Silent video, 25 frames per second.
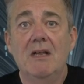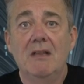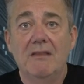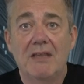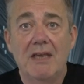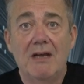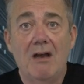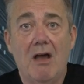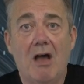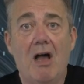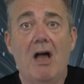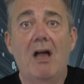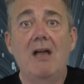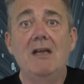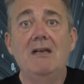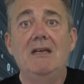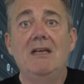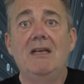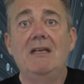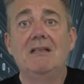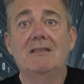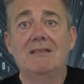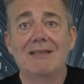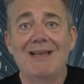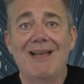then I
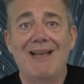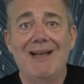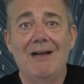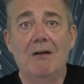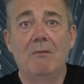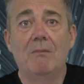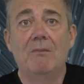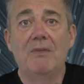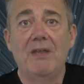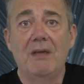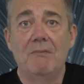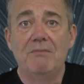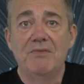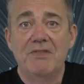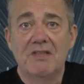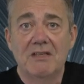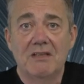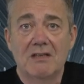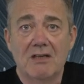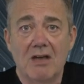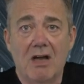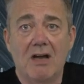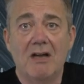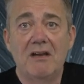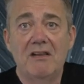need to help them to
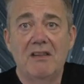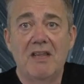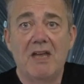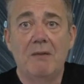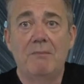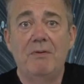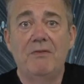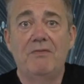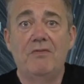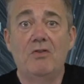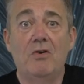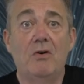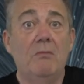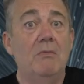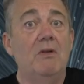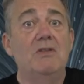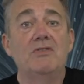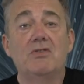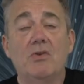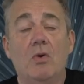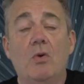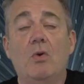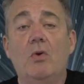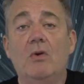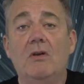guide their
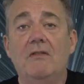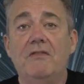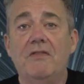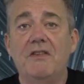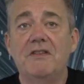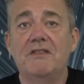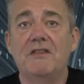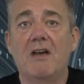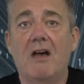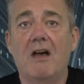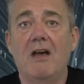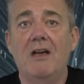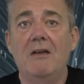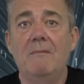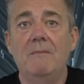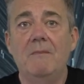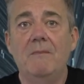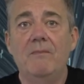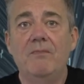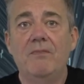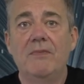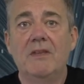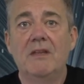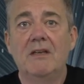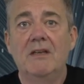performance all of the time,
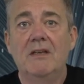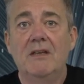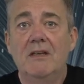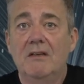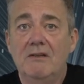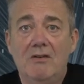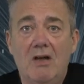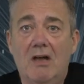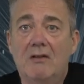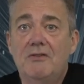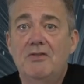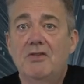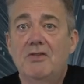not